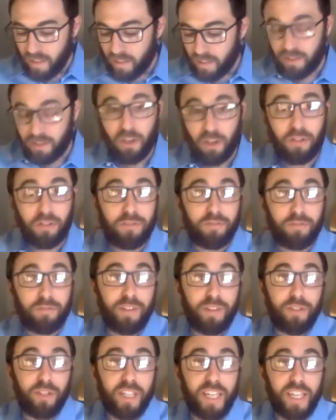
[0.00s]
So
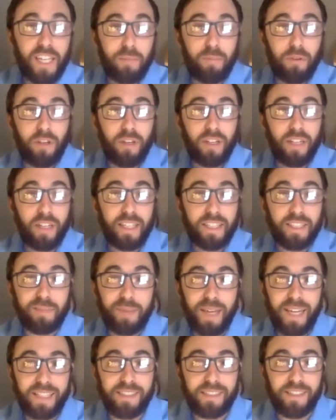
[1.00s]
Riverkeeper is
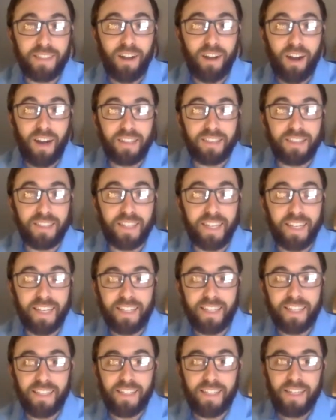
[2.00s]
based in
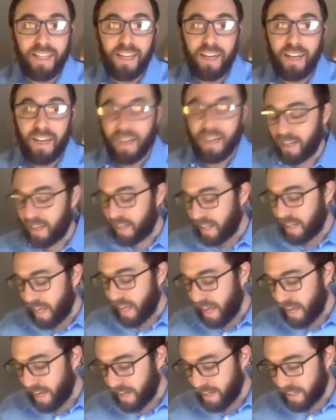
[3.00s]
Ossining,
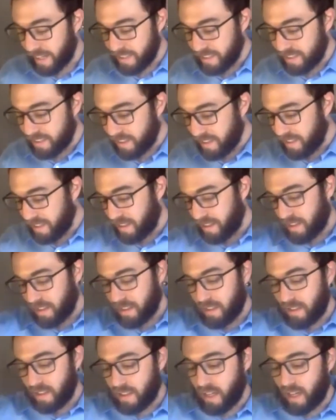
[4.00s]
and
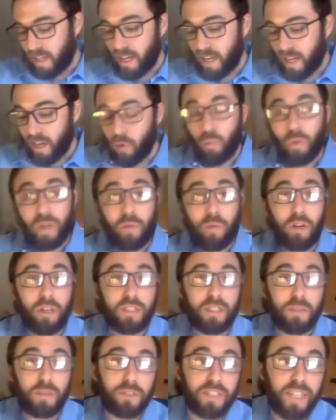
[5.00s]
we
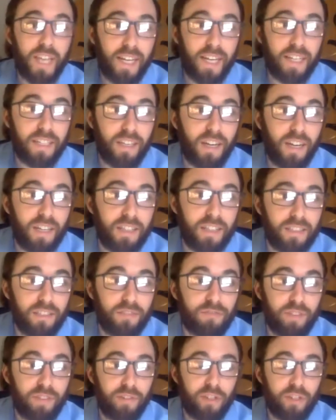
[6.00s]
work to protect the
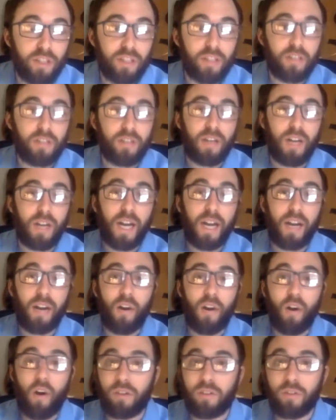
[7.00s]
Hudson River
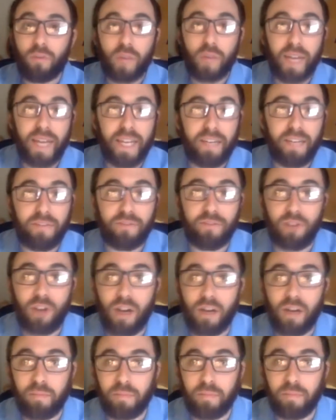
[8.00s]
all the way
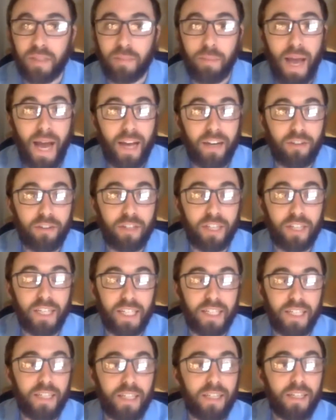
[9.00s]
from the
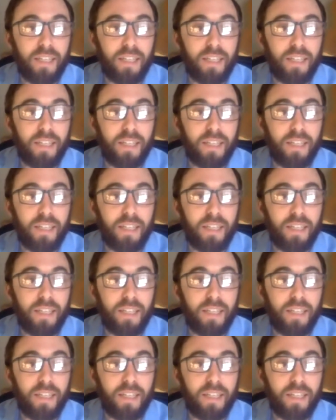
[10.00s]
Battery